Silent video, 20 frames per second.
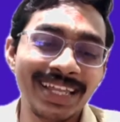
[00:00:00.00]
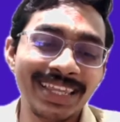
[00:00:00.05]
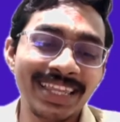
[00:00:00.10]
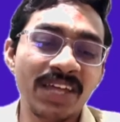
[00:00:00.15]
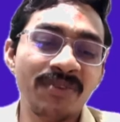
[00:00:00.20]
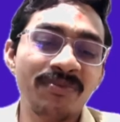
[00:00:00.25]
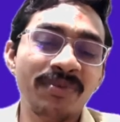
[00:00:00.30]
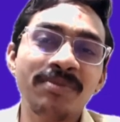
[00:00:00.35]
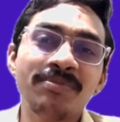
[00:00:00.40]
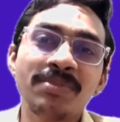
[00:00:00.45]

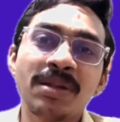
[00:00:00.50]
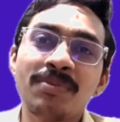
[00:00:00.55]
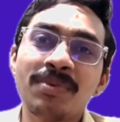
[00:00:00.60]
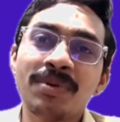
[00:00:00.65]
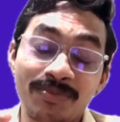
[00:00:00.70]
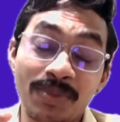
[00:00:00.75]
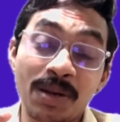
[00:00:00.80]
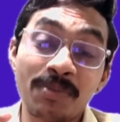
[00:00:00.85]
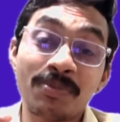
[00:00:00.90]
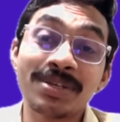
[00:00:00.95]
Their main
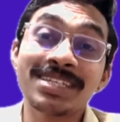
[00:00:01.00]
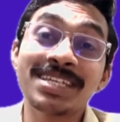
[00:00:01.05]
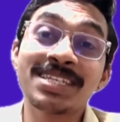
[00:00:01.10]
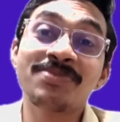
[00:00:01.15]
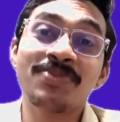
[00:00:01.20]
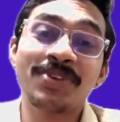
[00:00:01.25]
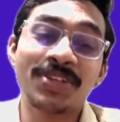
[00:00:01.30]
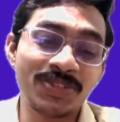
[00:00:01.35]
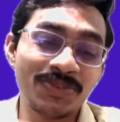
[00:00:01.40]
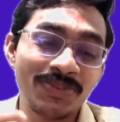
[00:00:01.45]
purpose is
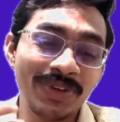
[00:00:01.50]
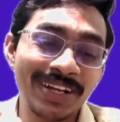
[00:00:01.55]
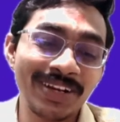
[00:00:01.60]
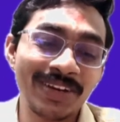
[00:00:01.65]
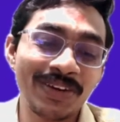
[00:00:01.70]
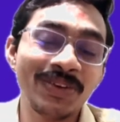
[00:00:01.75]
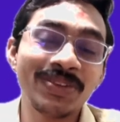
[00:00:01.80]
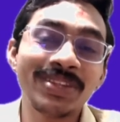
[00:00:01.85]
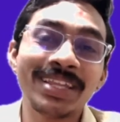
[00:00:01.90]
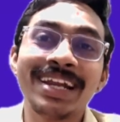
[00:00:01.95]
spiritual
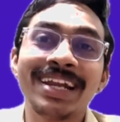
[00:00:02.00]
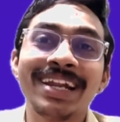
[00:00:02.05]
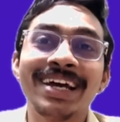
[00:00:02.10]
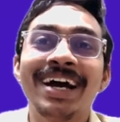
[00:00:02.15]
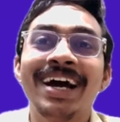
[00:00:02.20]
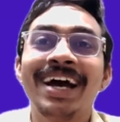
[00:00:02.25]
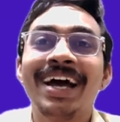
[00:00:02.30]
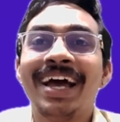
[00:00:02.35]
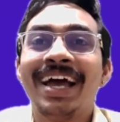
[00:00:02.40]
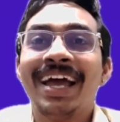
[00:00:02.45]
growth and
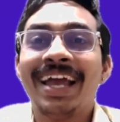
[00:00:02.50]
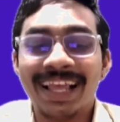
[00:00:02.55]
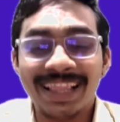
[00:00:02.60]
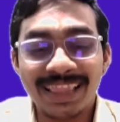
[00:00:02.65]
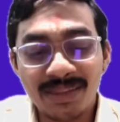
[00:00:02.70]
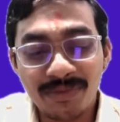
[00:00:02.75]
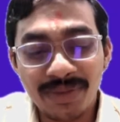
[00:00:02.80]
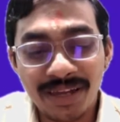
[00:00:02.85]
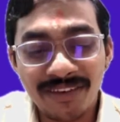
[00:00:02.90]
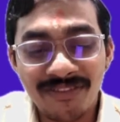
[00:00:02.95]

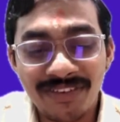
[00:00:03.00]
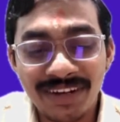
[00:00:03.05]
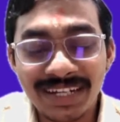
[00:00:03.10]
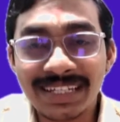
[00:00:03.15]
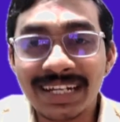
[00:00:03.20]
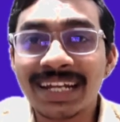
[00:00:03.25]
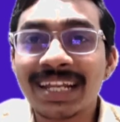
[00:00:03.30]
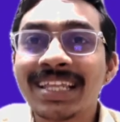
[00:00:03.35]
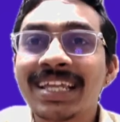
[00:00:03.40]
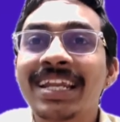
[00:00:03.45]
health
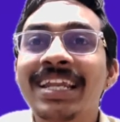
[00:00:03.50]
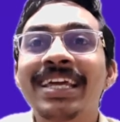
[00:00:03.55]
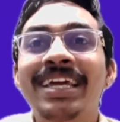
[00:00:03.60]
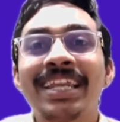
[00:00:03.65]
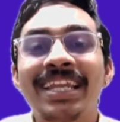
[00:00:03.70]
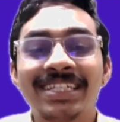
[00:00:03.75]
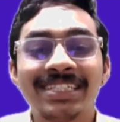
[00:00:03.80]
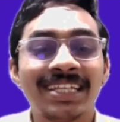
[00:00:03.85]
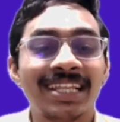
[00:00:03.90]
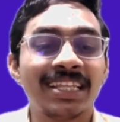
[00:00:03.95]
benefits and other
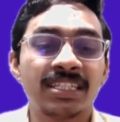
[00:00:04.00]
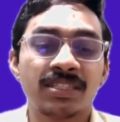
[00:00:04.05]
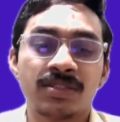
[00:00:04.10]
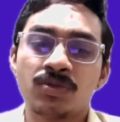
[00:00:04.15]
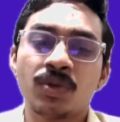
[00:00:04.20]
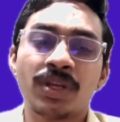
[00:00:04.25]
recreational things.